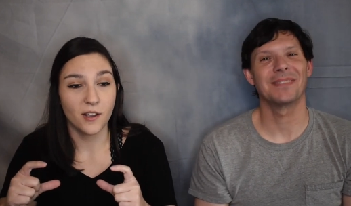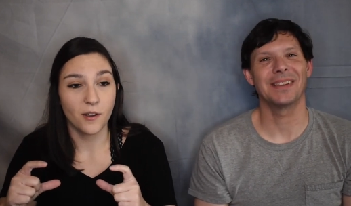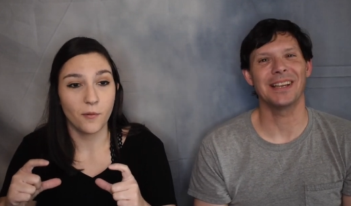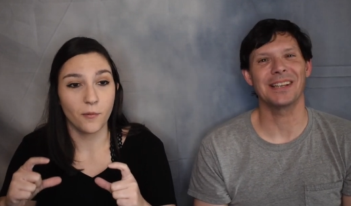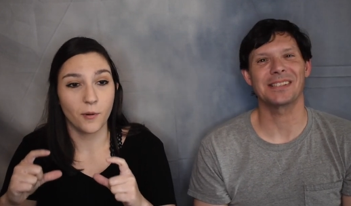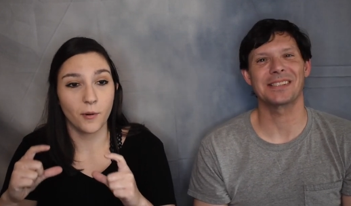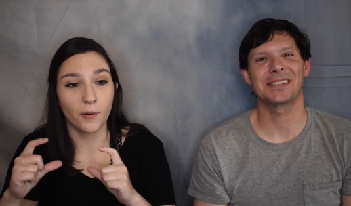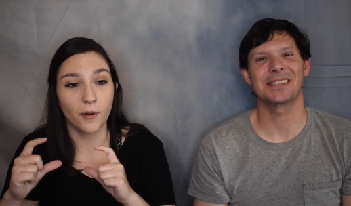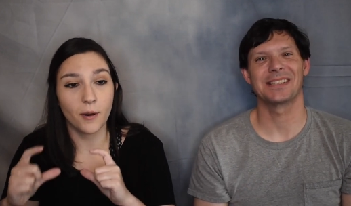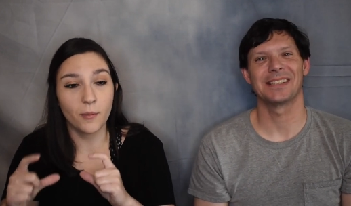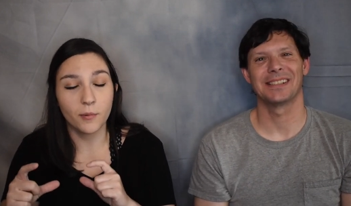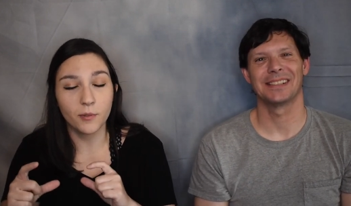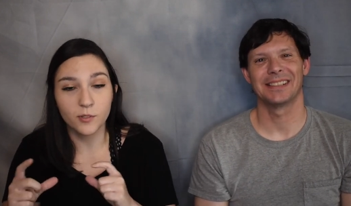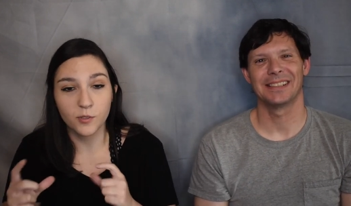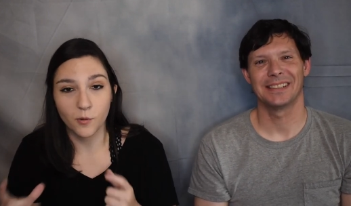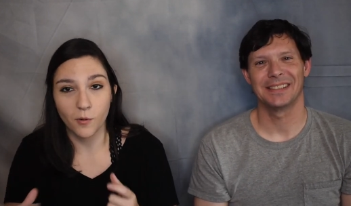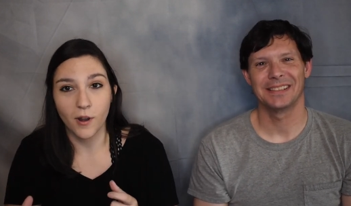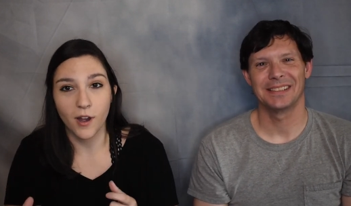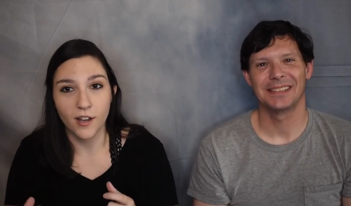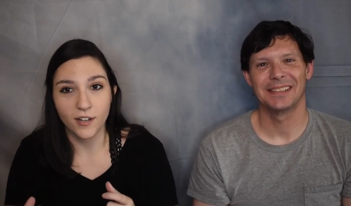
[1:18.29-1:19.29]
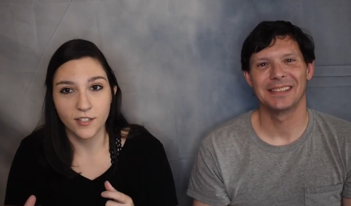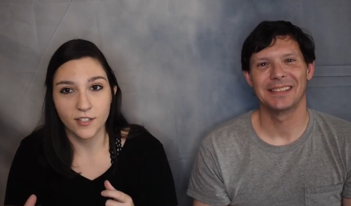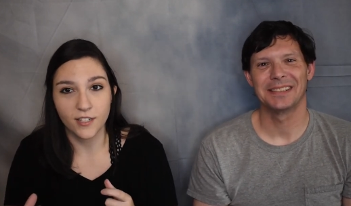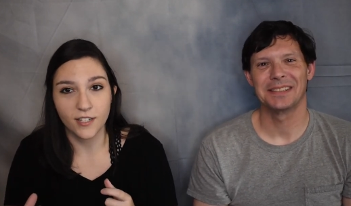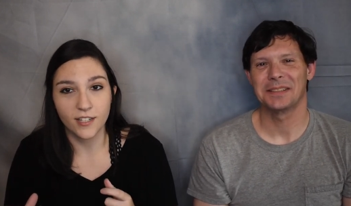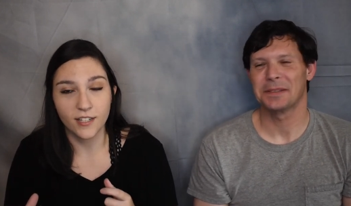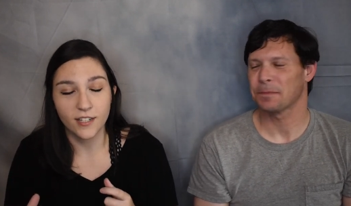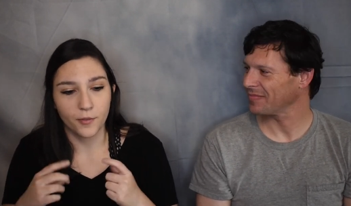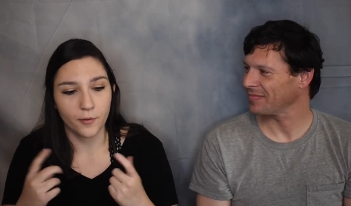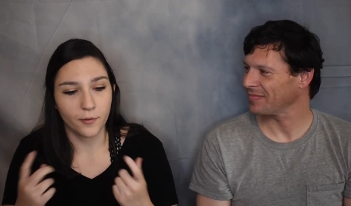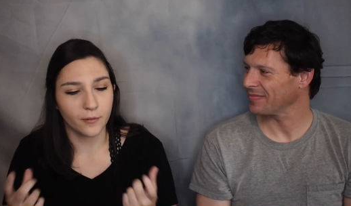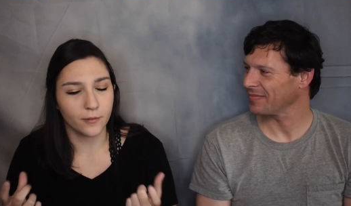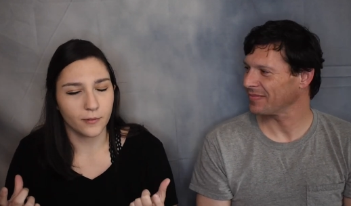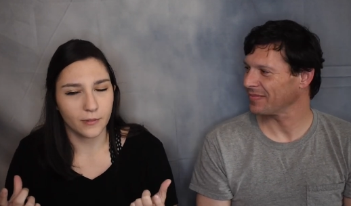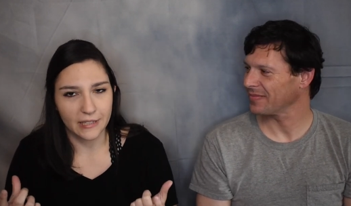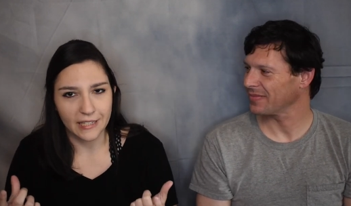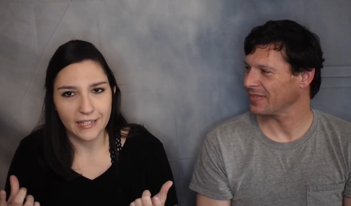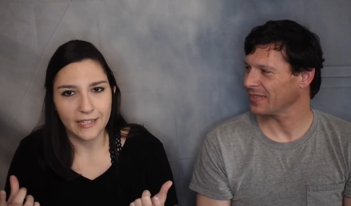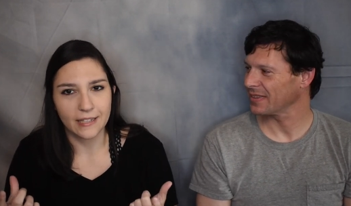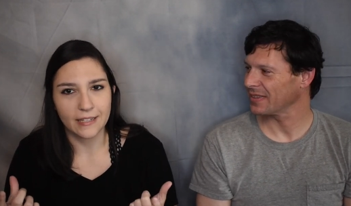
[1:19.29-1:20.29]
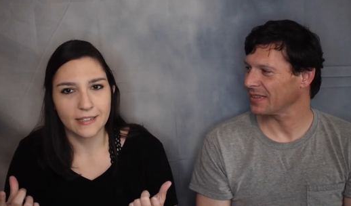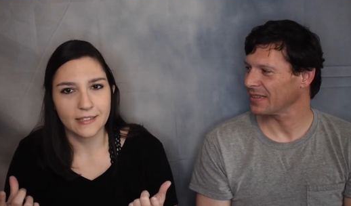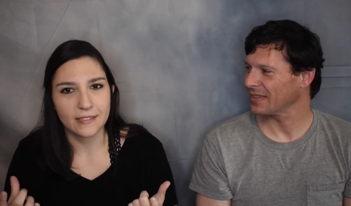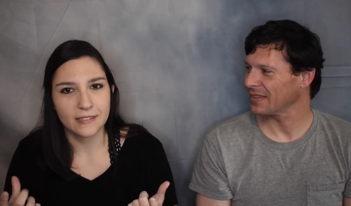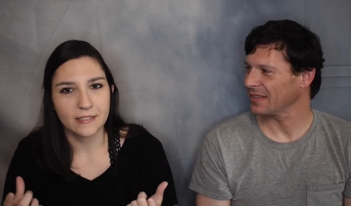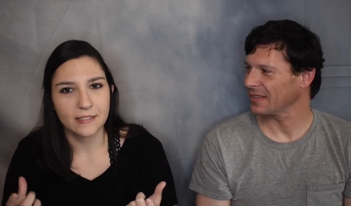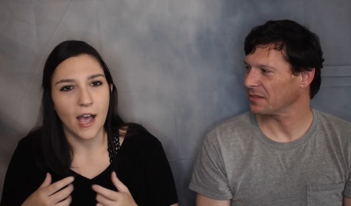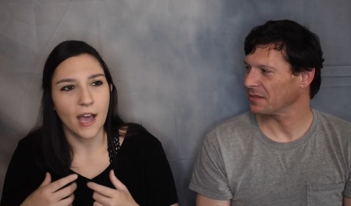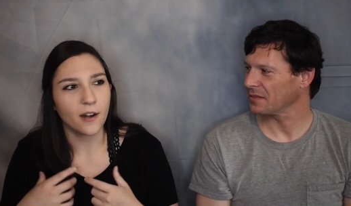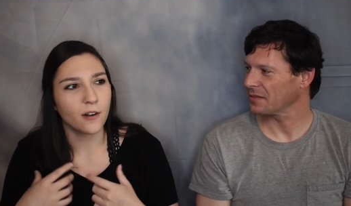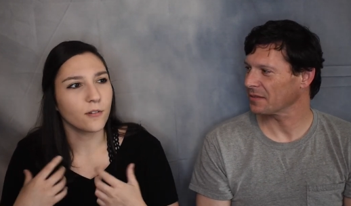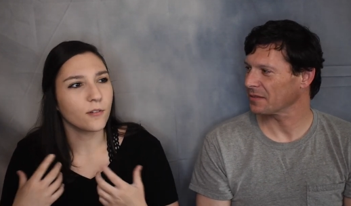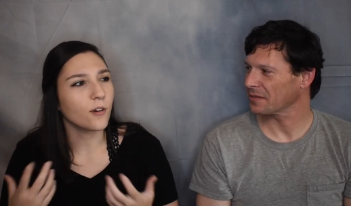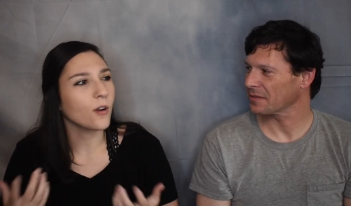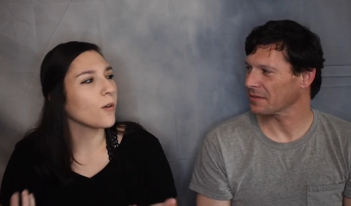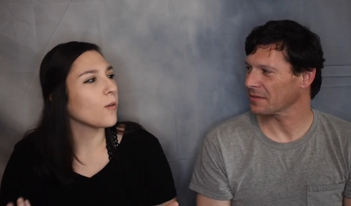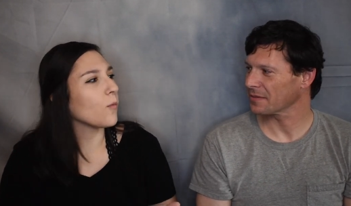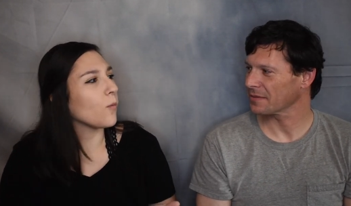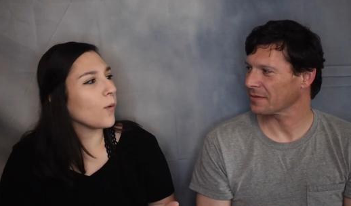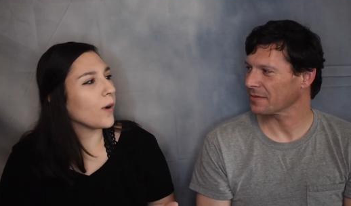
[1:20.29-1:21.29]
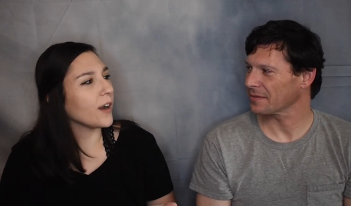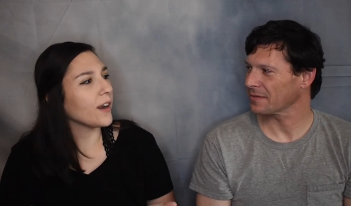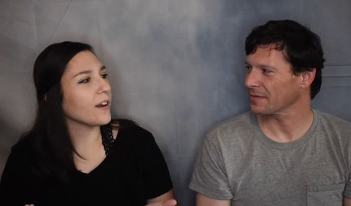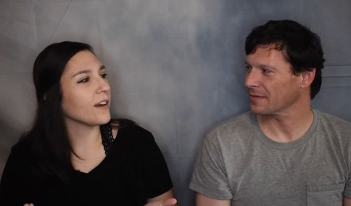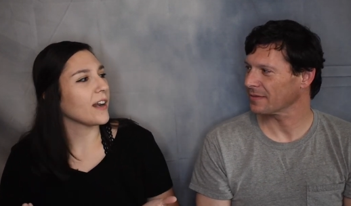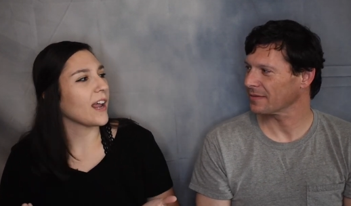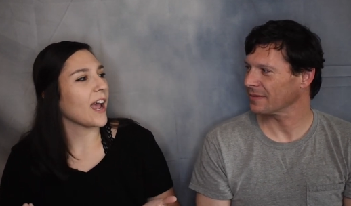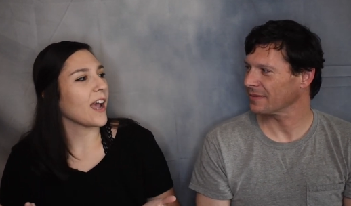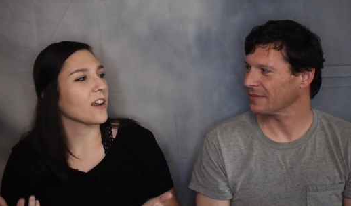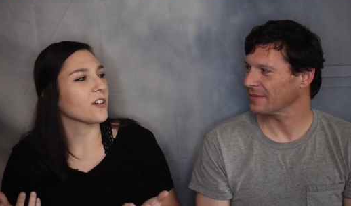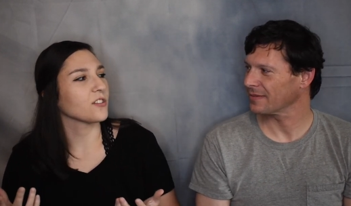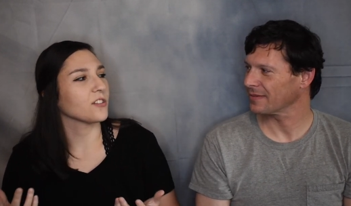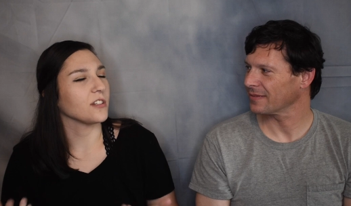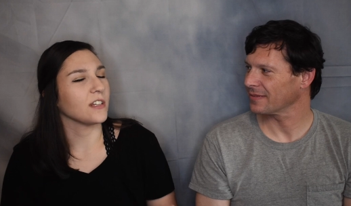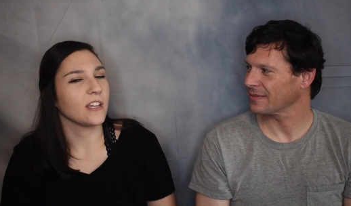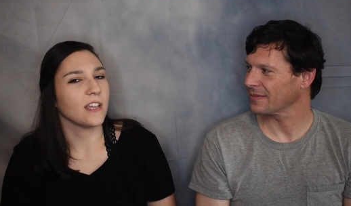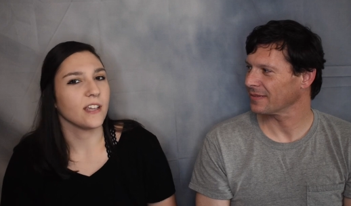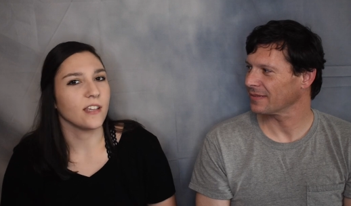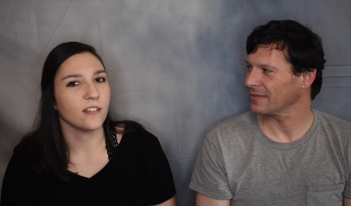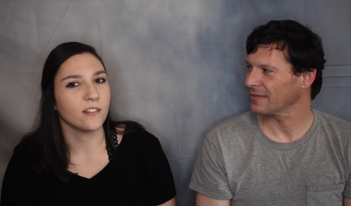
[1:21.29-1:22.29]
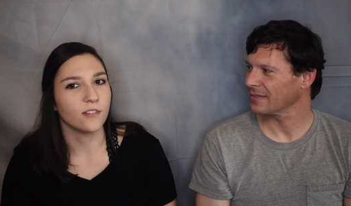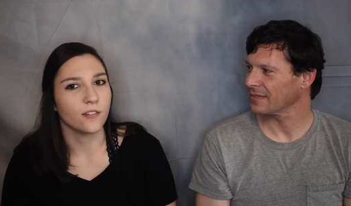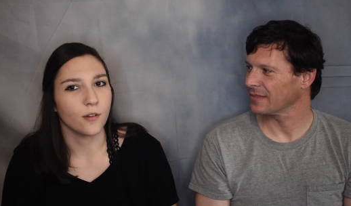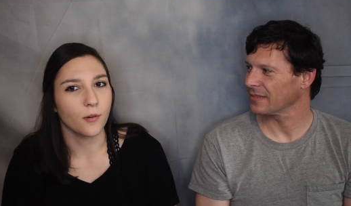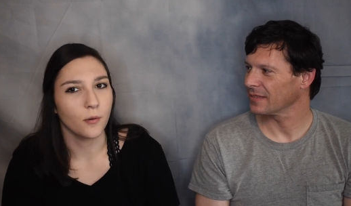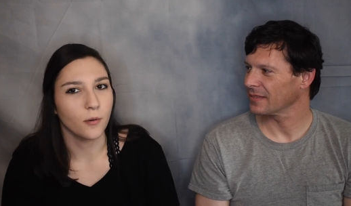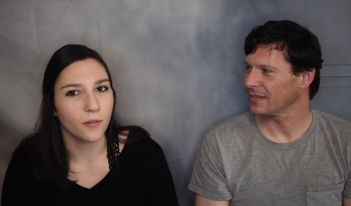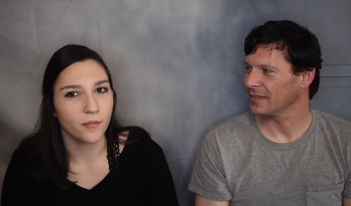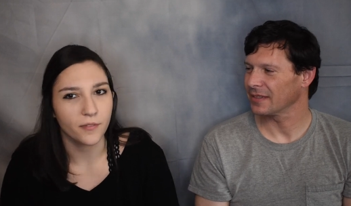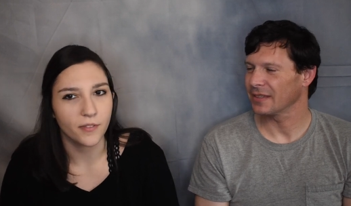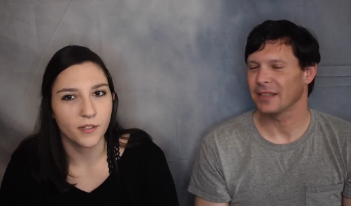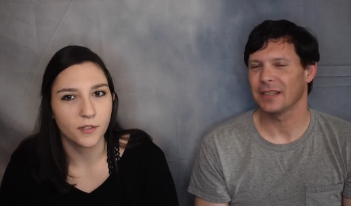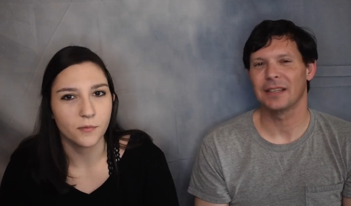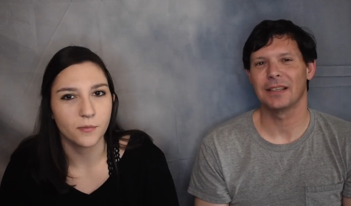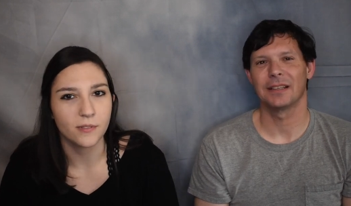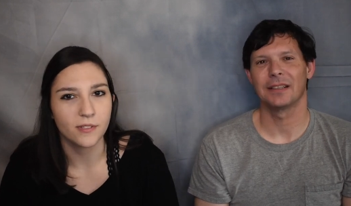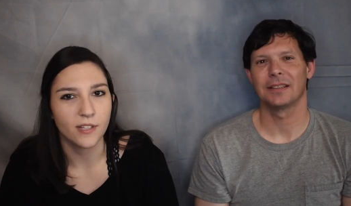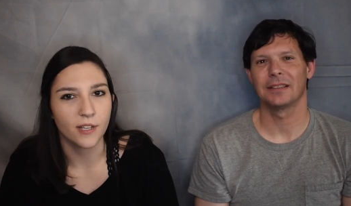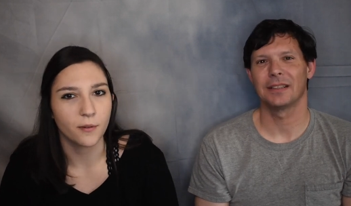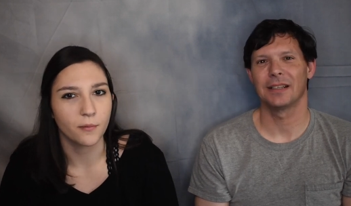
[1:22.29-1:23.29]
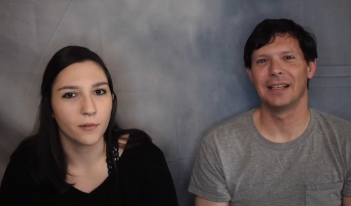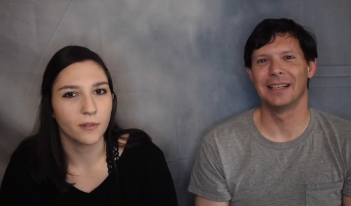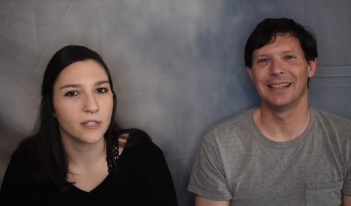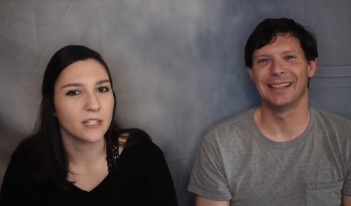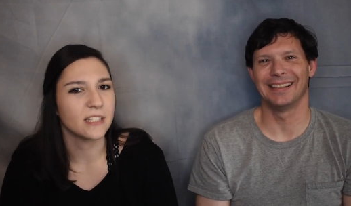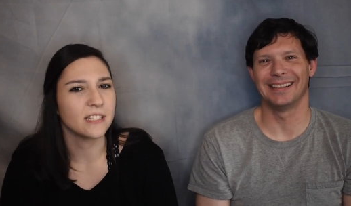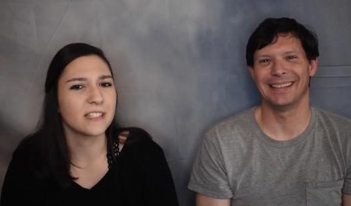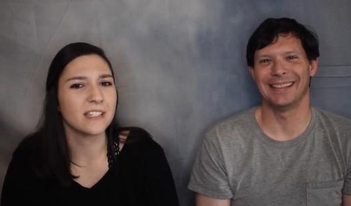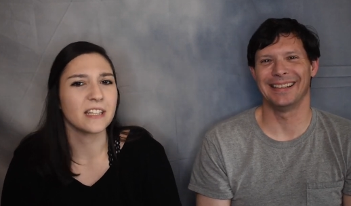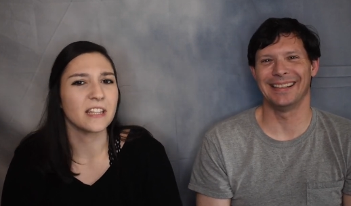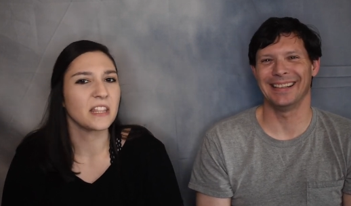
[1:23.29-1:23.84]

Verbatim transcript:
Speaker 1: Yes. We were able to watch it through links. I don't know where it actually is though, or if this was like released in